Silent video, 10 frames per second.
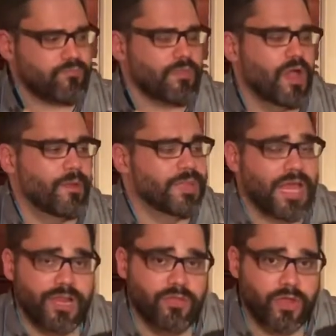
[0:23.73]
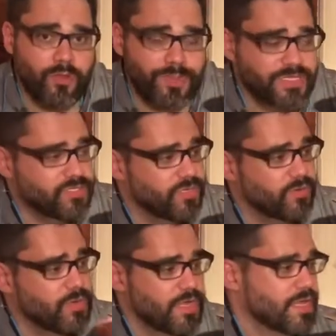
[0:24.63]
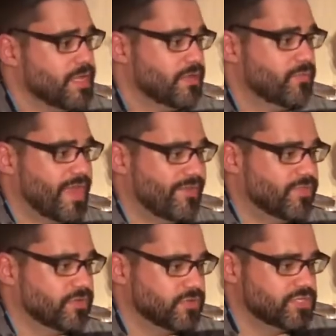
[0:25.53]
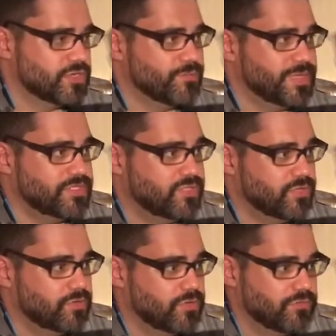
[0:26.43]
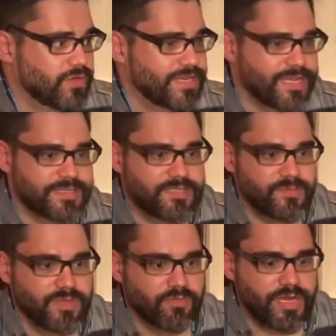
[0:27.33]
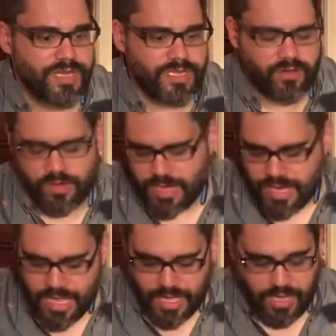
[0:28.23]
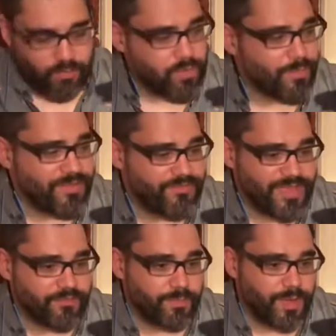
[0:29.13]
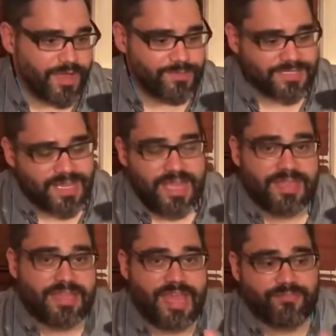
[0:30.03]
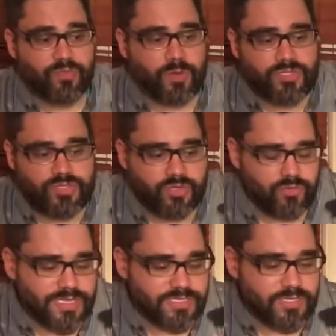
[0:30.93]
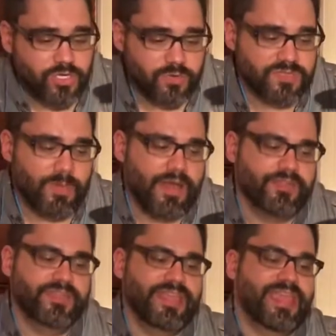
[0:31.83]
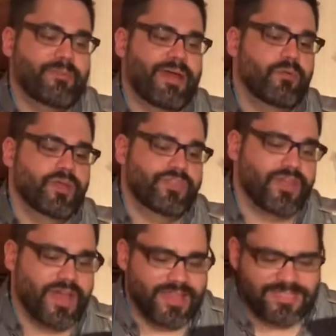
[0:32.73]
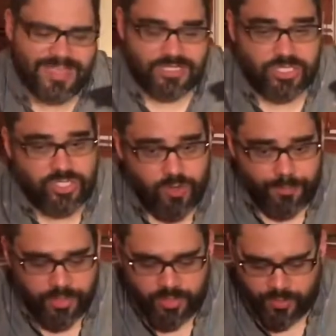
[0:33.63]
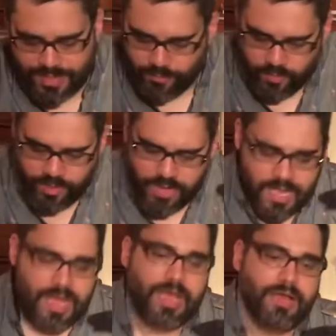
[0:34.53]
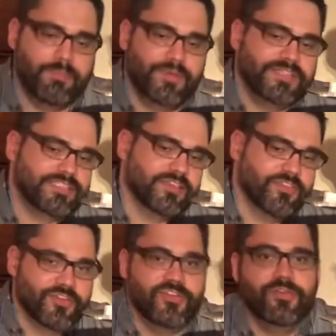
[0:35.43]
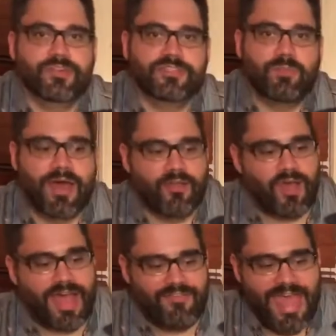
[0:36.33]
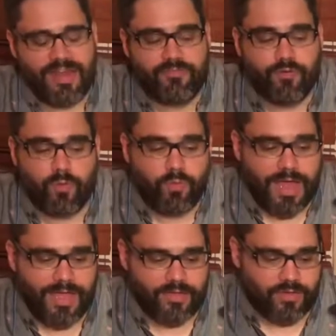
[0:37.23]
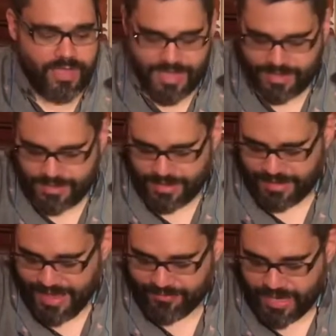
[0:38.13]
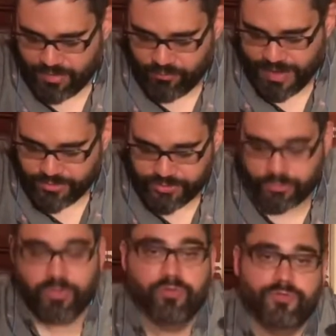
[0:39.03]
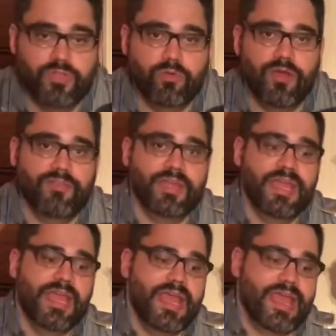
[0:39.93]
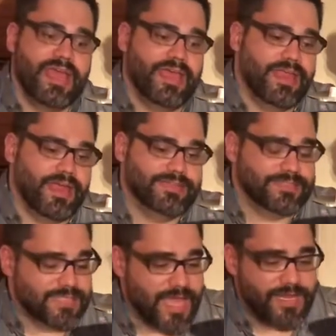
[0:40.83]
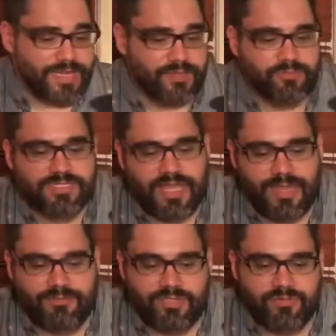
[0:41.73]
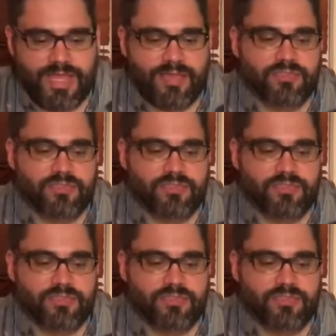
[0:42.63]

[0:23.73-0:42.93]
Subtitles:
A lot of you know B2. We have the original B2 right next to me right here. One of my favorite pipes. The F22 is the newest model that they came out with. It's not super new anymore, but it's still their newest model. I've had it for a while and I haven't gotten around to doing a review of it, and I decided it was time to now.